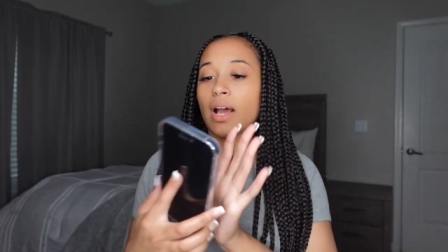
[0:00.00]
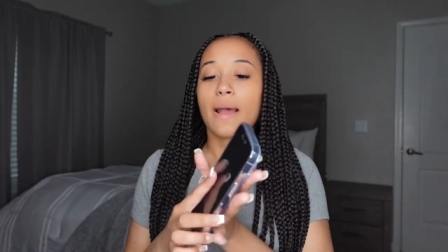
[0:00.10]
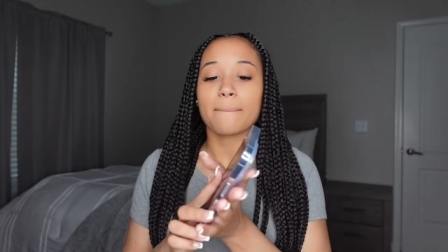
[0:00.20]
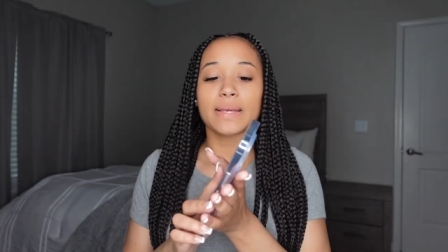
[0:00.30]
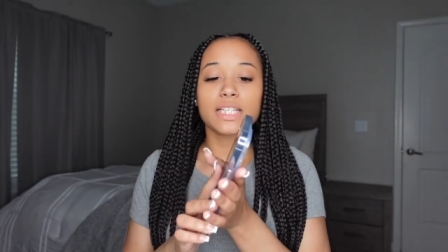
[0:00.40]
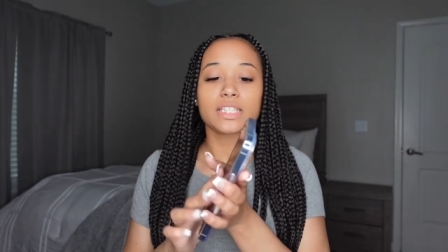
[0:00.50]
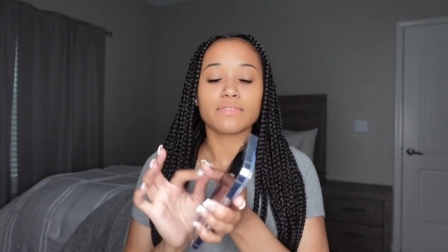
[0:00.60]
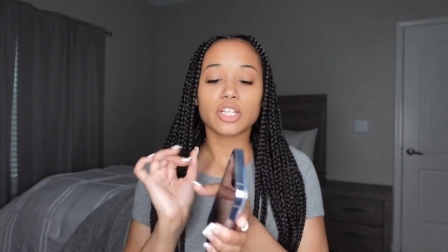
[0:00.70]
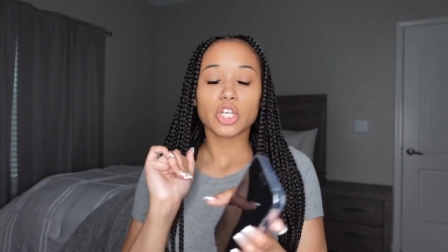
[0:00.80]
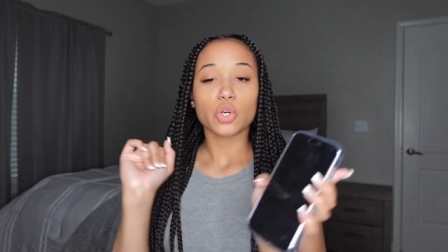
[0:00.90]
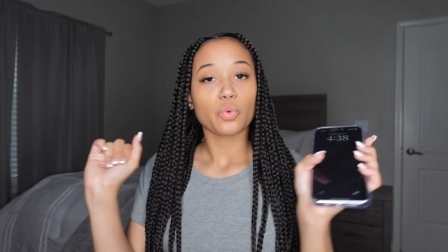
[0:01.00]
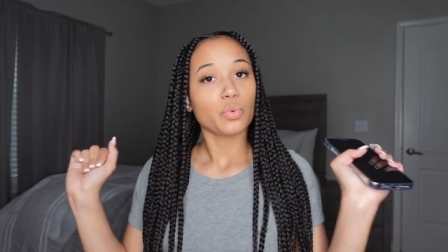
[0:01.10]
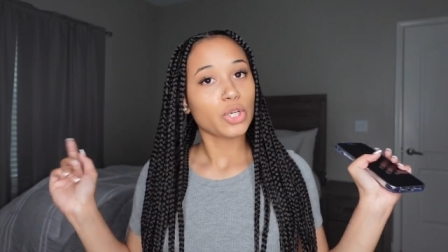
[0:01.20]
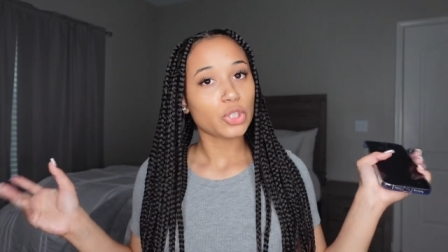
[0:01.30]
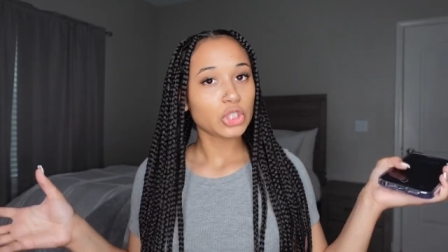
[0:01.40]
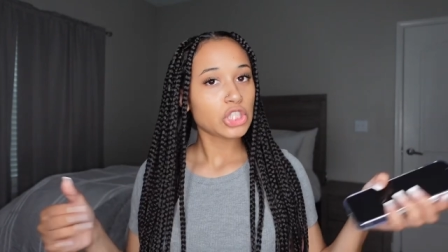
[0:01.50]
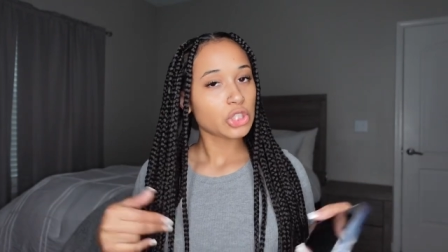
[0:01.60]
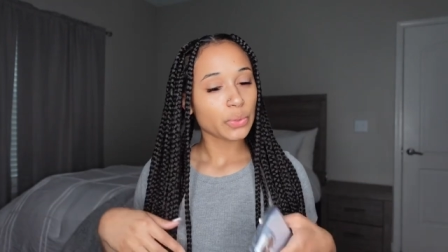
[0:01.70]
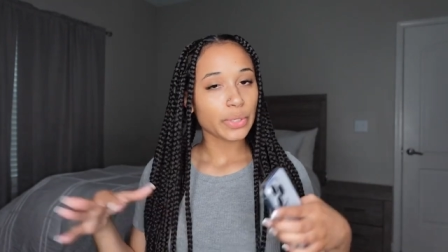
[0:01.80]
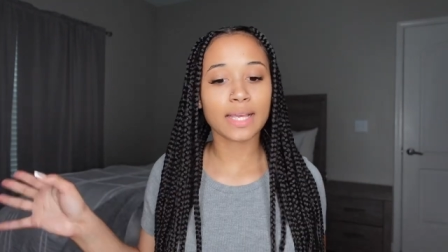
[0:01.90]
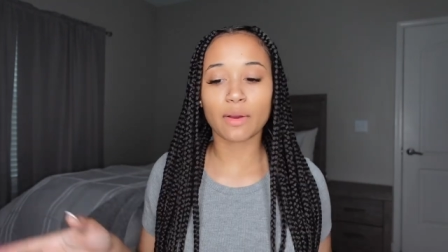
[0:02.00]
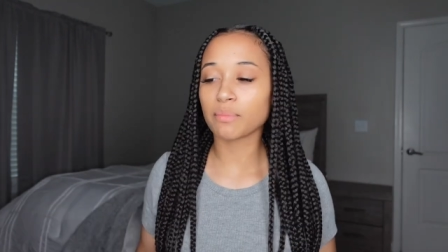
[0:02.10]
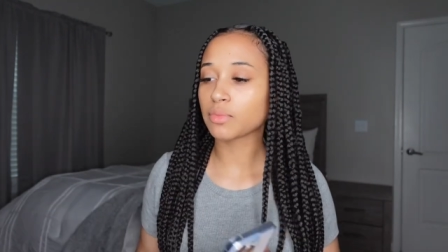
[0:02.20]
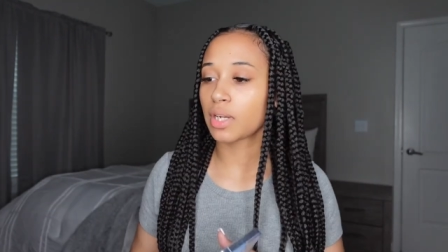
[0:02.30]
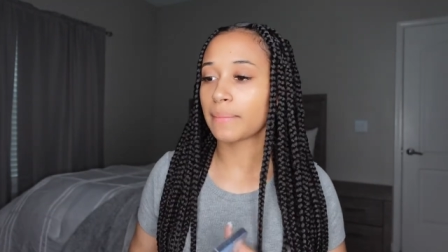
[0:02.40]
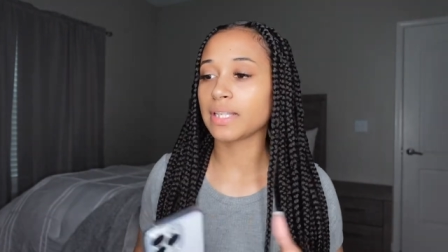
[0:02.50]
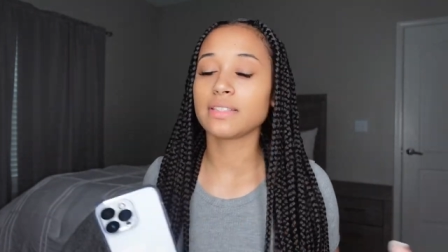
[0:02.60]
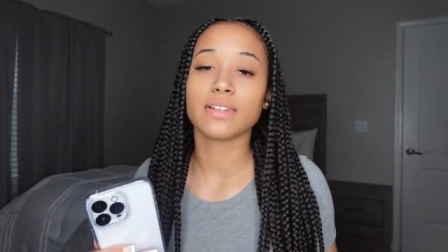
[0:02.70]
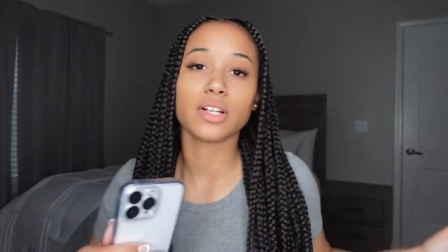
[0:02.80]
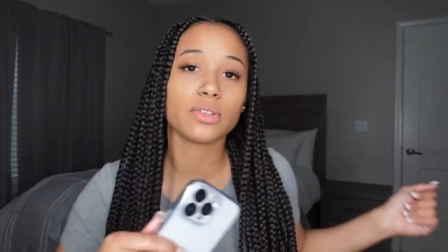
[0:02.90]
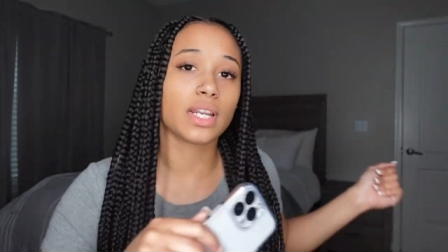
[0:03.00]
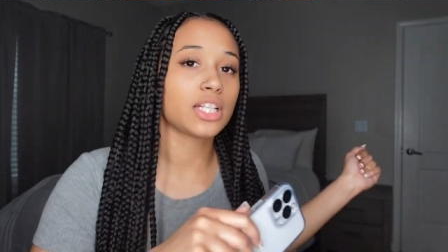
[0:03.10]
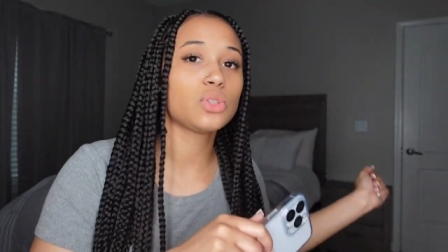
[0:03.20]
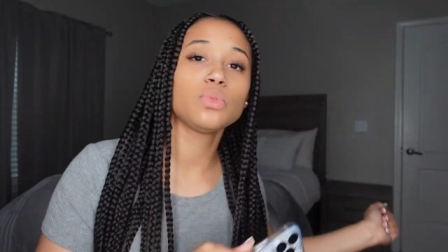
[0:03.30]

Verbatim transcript: I'm gonna make this video real short. I'm gonna try to make this video not too